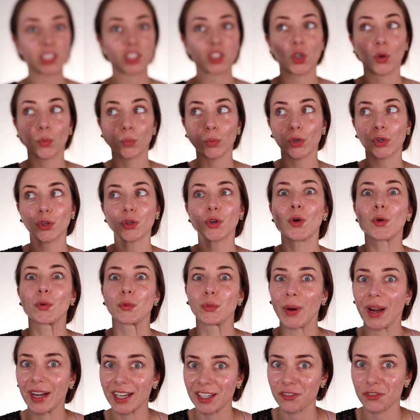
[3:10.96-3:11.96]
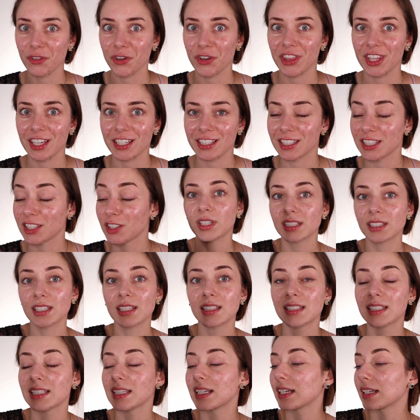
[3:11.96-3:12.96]
so we're ready for this. This is
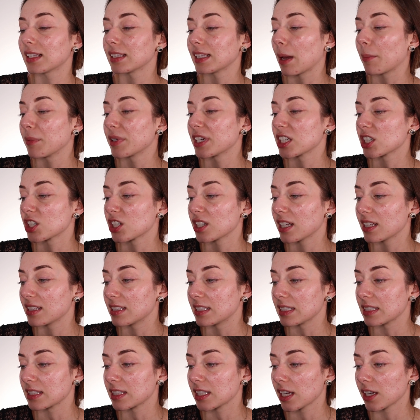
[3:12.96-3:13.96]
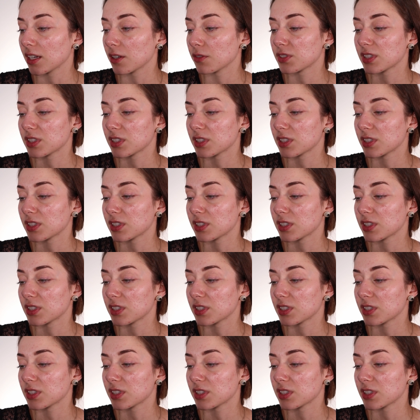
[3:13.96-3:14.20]
the lamination adhesive,